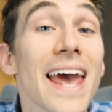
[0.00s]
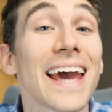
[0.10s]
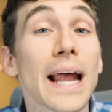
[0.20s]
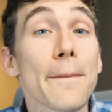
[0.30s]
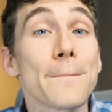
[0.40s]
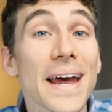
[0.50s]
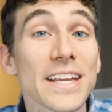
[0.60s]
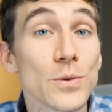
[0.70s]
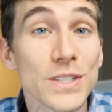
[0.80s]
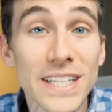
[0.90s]
And I
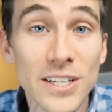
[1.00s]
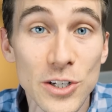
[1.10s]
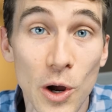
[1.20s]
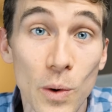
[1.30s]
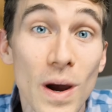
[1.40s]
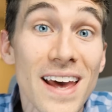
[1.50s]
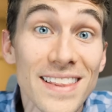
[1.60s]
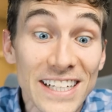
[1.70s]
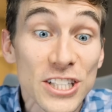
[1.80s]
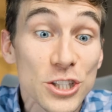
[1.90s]
bet you didn't know
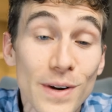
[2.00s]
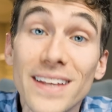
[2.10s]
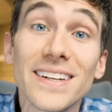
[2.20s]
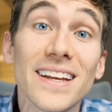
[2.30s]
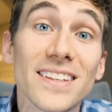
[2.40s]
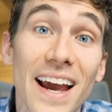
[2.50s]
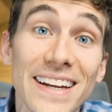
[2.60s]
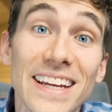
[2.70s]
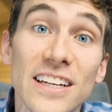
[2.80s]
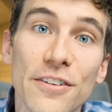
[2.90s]
that stress and
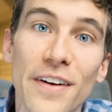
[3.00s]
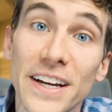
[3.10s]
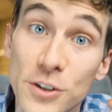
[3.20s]
anxiety can affect